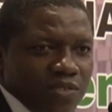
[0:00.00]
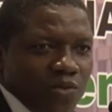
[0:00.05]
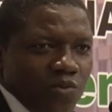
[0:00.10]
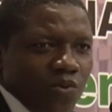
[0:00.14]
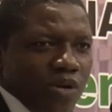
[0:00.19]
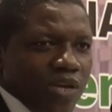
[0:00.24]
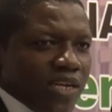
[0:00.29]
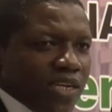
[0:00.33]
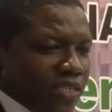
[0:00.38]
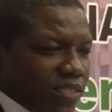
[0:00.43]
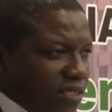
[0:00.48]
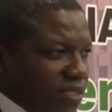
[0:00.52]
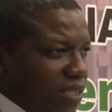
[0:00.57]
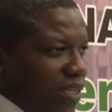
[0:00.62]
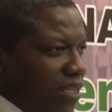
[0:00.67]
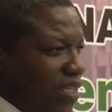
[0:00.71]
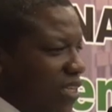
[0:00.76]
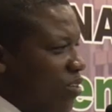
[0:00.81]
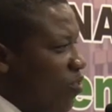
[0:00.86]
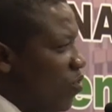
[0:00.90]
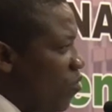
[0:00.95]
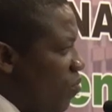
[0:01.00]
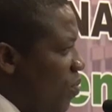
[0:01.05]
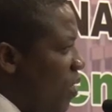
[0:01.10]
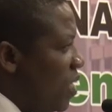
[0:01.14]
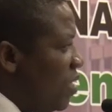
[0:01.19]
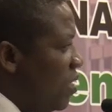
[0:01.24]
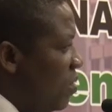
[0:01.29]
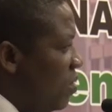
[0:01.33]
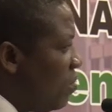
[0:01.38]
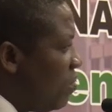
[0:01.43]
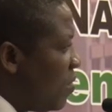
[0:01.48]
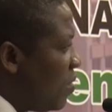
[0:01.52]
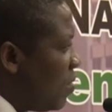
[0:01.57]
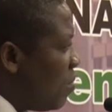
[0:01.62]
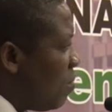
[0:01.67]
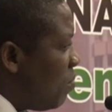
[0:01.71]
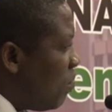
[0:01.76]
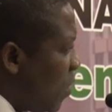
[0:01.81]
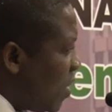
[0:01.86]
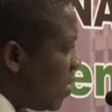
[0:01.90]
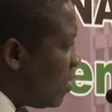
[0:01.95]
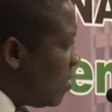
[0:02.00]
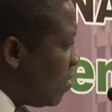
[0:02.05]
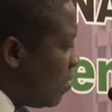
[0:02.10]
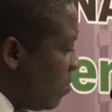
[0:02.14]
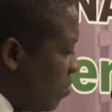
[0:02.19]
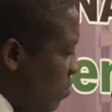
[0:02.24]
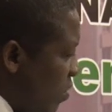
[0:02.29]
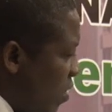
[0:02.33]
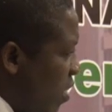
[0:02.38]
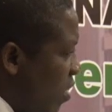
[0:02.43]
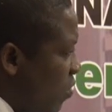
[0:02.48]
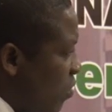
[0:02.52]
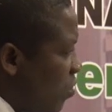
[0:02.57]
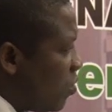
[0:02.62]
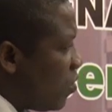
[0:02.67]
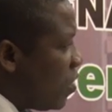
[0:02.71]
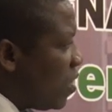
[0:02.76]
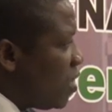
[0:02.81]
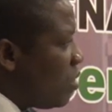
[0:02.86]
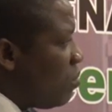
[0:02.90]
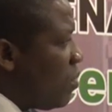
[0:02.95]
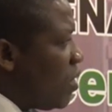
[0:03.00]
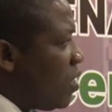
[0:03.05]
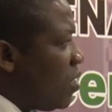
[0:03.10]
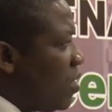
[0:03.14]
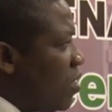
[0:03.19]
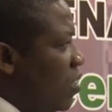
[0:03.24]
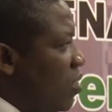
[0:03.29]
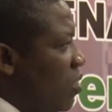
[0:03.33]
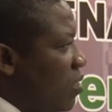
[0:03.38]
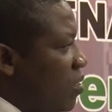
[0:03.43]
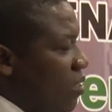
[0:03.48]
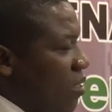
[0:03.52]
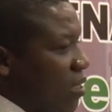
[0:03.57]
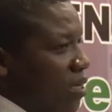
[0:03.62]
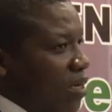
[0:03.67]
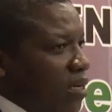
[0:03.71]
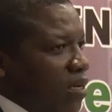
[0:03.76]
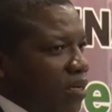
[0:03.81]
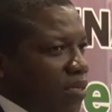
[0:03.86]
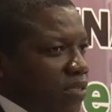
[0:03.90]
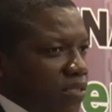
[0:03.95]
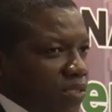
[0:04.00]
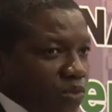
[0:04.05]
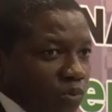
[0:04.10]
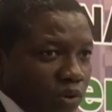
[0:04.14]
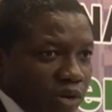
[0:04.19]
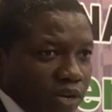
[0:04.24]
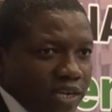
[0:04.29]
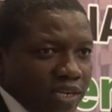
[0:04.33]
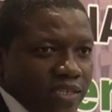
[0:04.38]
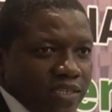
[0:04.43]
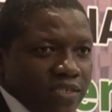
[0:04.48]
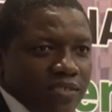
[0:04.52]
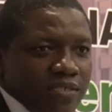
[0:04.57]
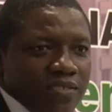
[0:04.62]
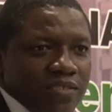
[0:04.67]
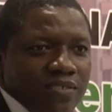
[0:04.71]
We understand that we've been passing through this message squarely